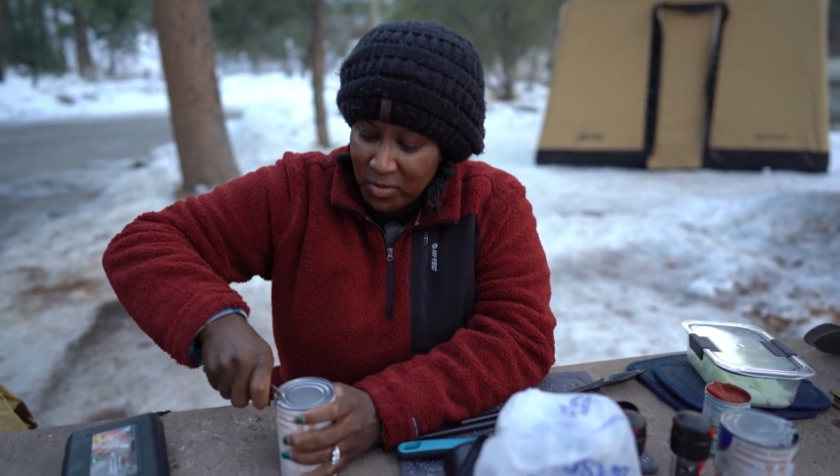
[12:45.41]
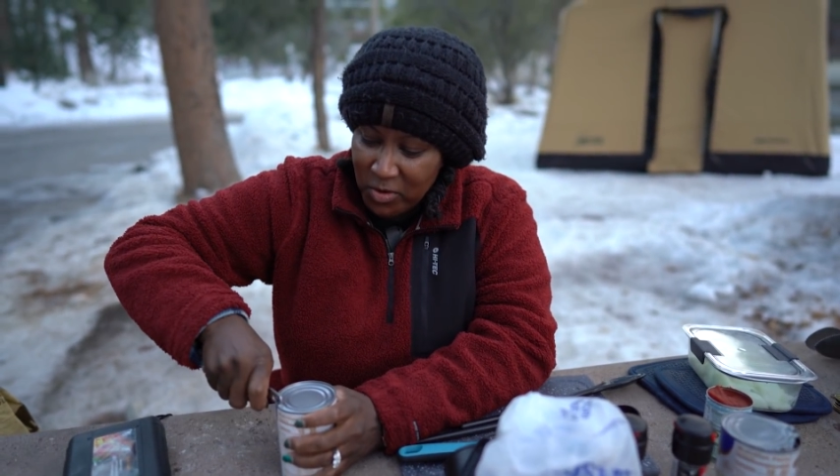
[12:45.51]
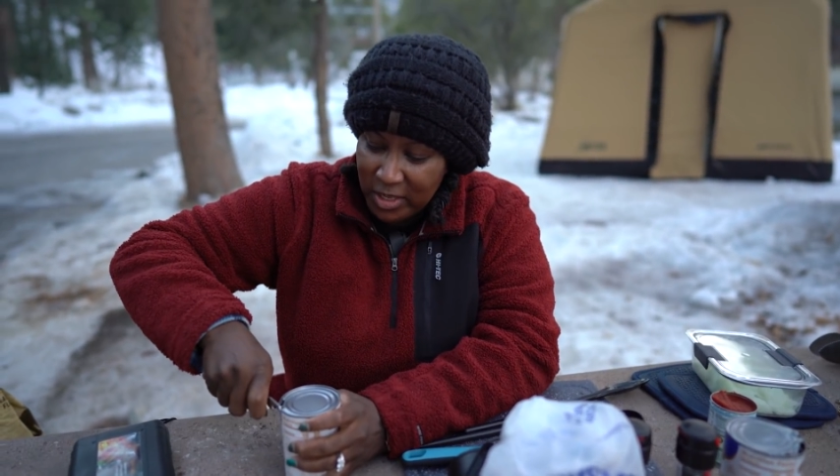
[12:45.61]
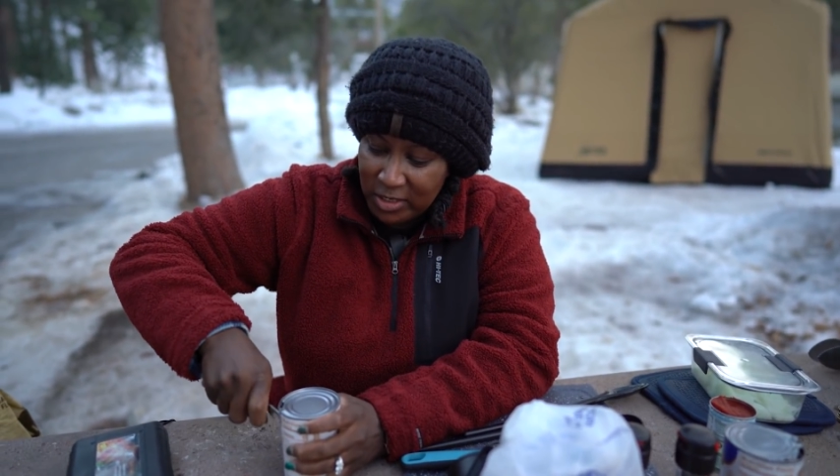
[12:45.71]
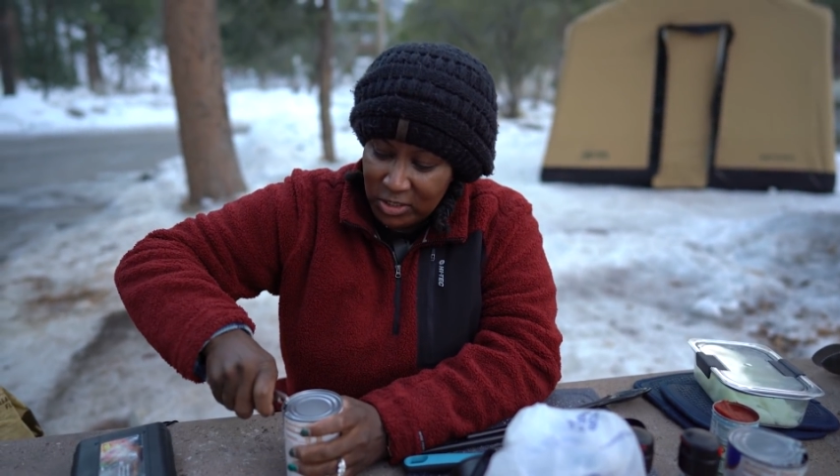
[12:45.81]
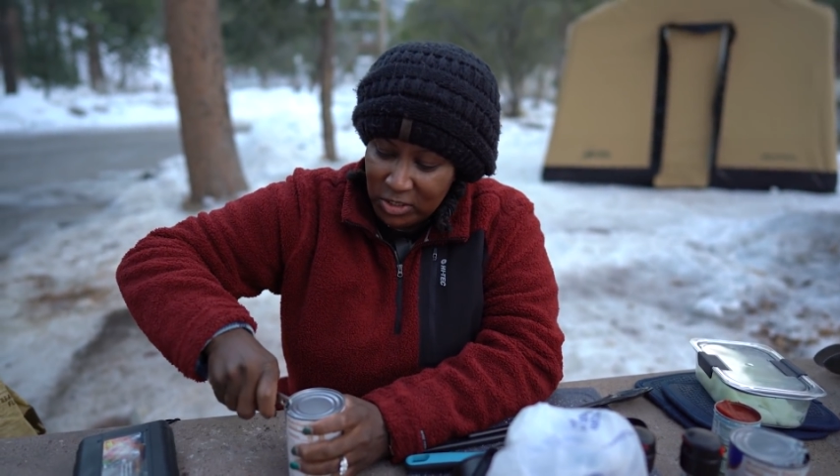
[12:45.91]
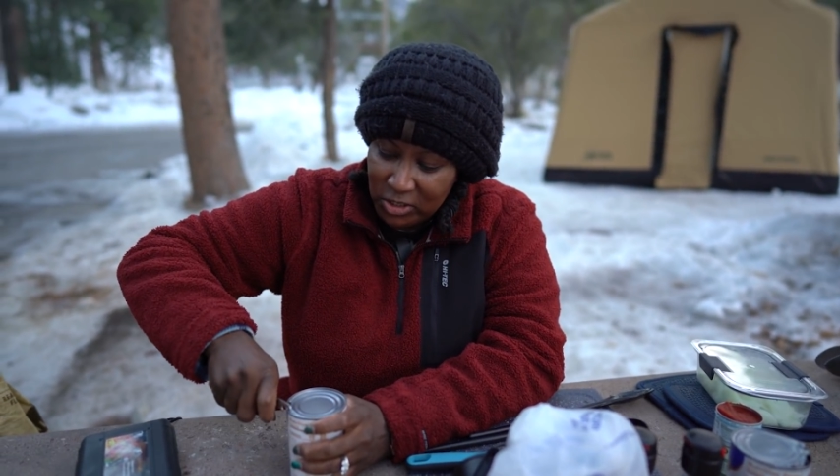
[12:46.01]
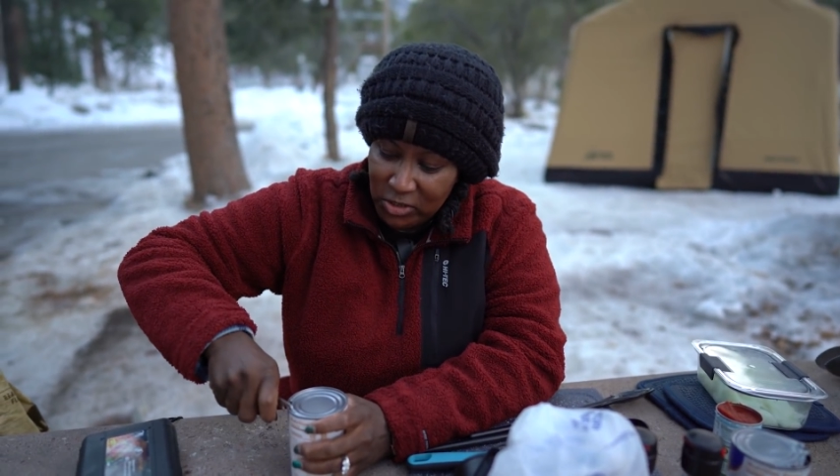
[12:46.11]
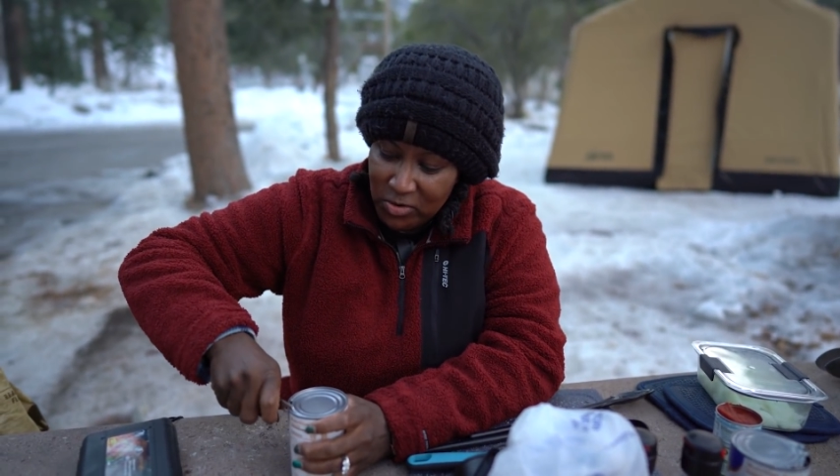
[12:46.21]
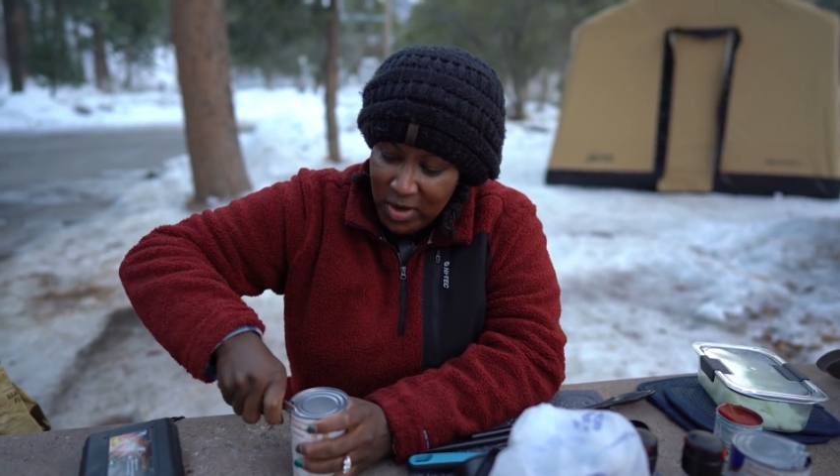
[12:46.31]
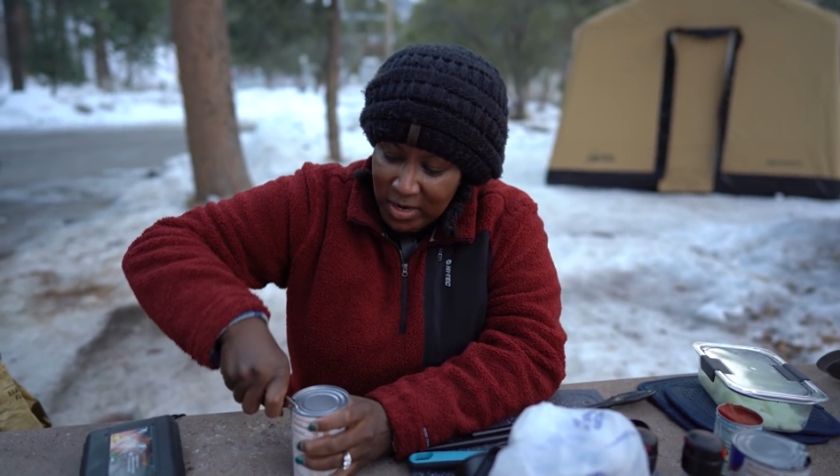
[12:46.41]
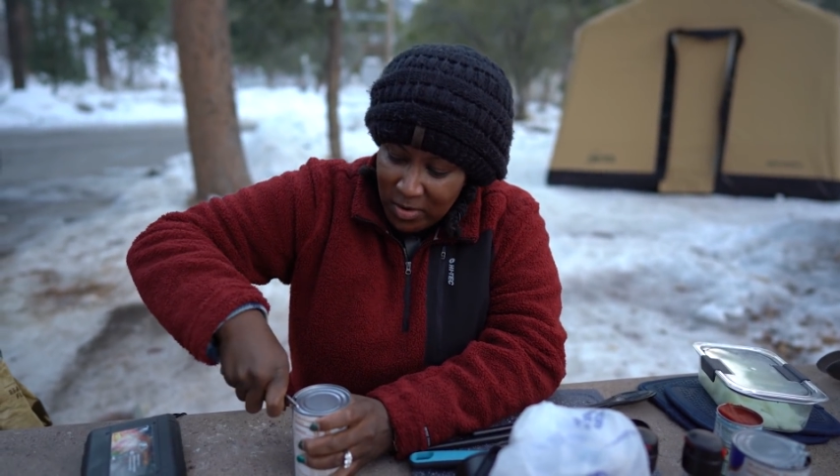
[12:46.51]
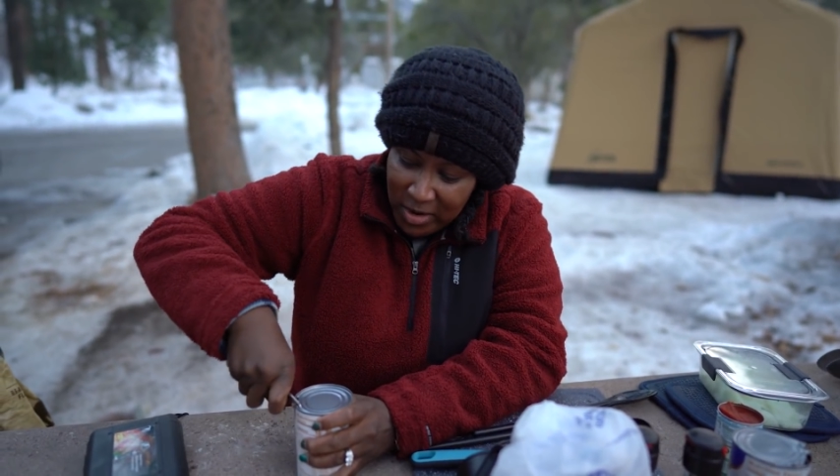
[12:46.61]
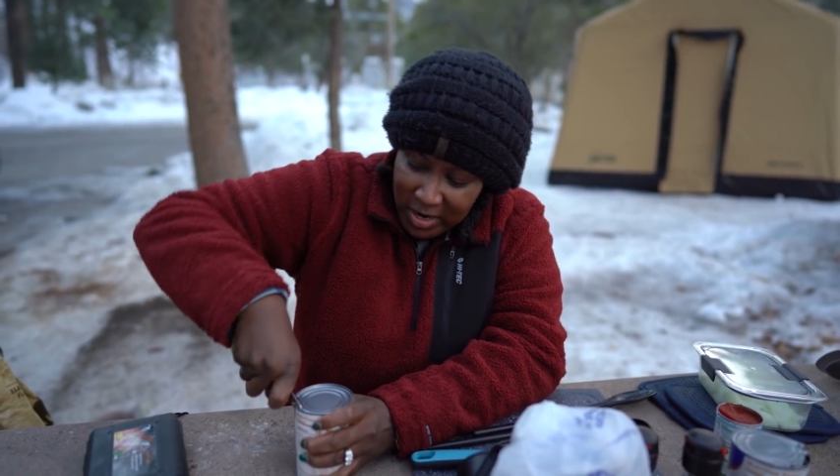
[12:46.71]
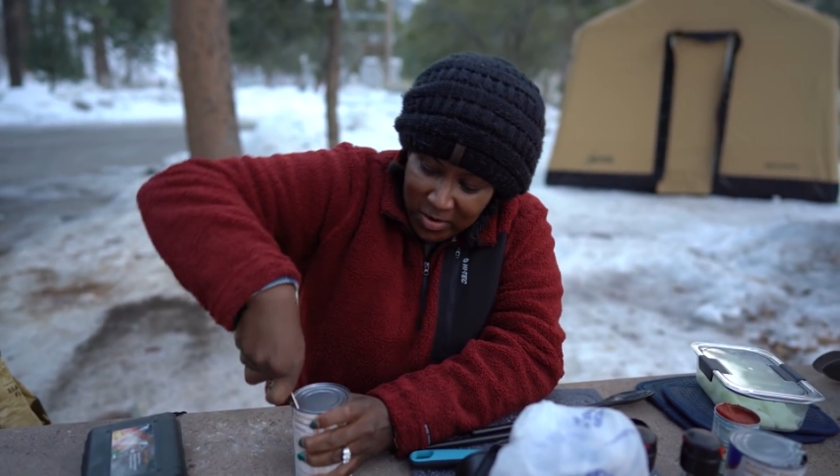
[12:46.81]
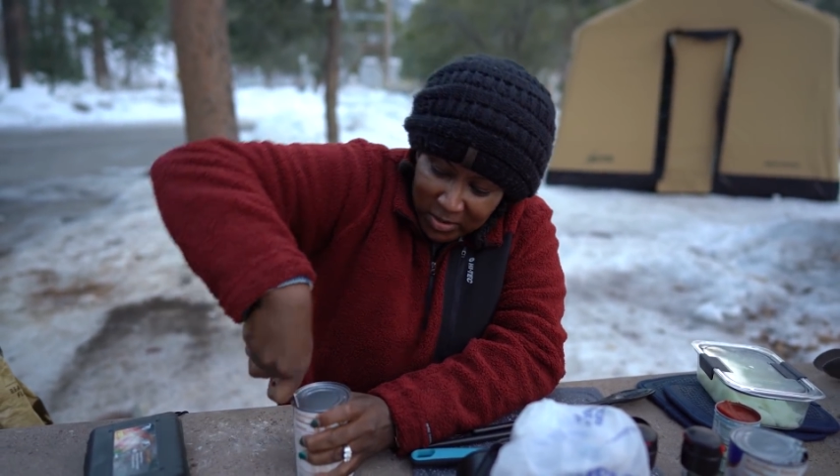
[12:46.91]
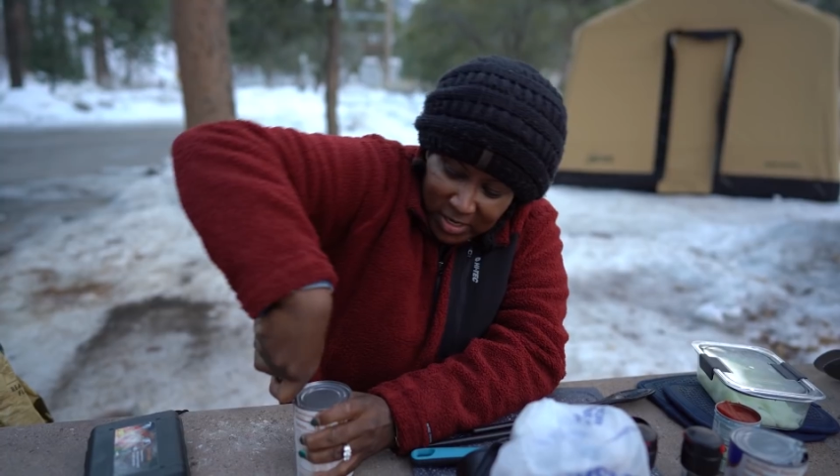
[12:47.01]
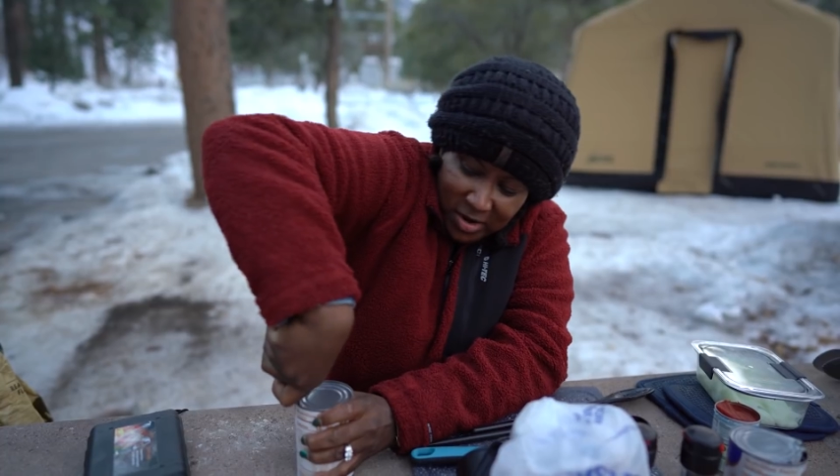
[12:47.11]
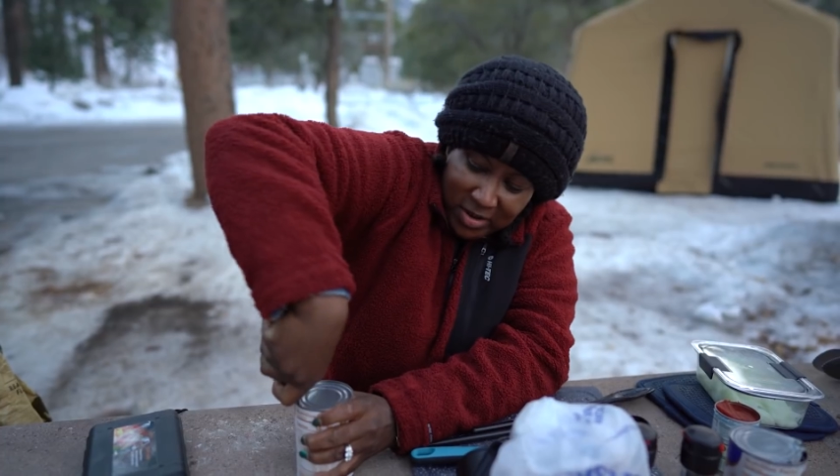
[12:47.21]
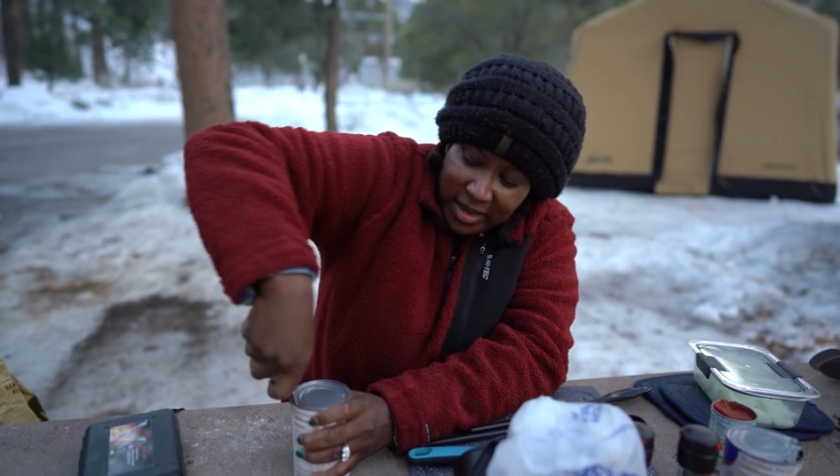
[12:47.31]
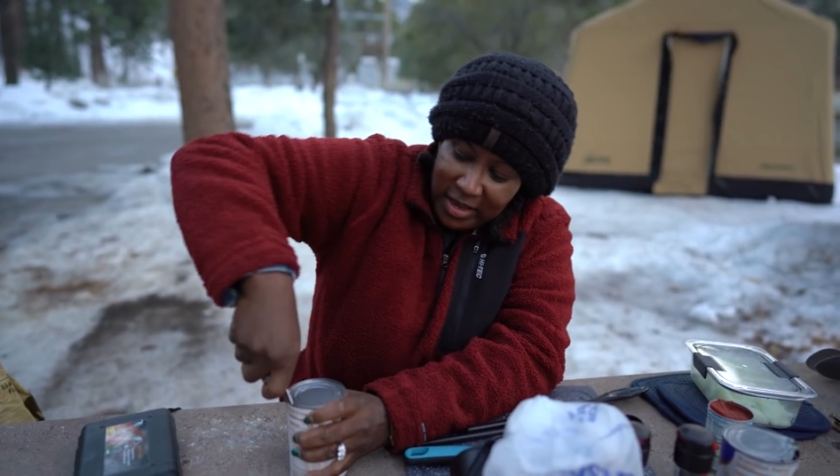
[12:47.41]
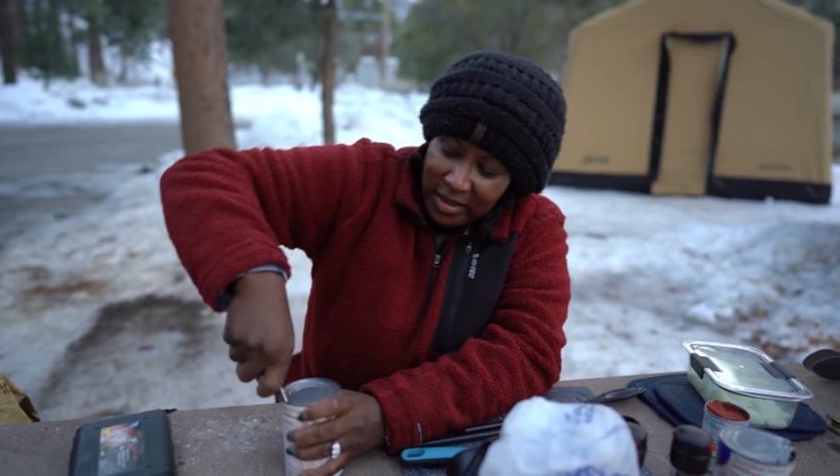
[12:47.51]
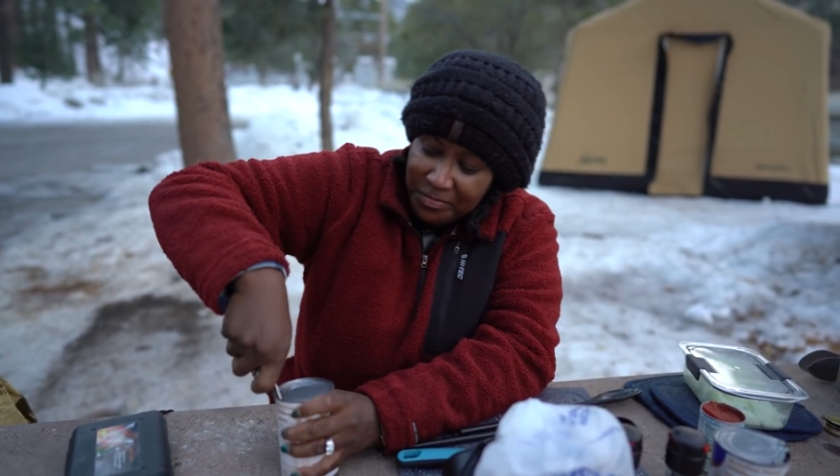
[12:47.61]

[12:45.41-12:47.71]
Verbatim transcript: with this stew, I don't want to, you know, it's under like,